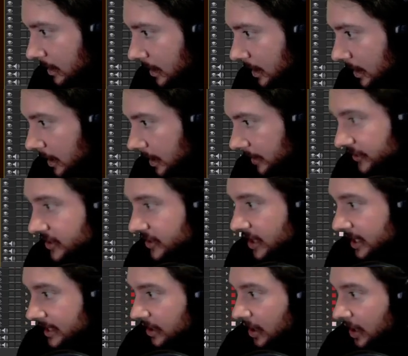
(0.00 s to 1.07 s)
If you're
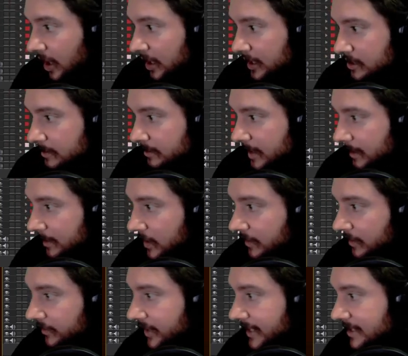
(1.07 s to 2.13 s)
not in college, maybe you can
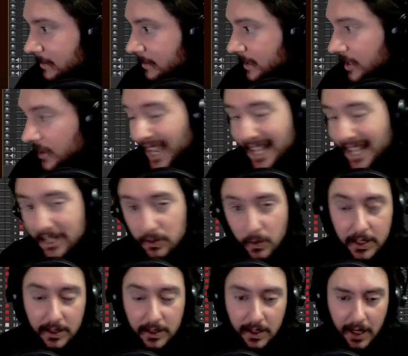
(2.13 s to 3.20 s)
find somebody who has
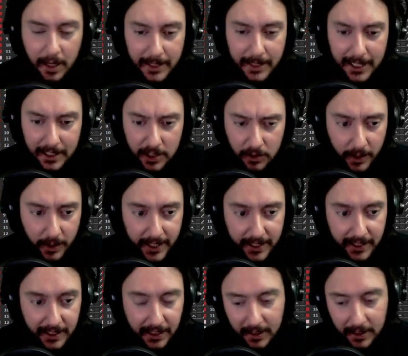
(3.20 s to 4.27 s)
one. I mean, I just wanted to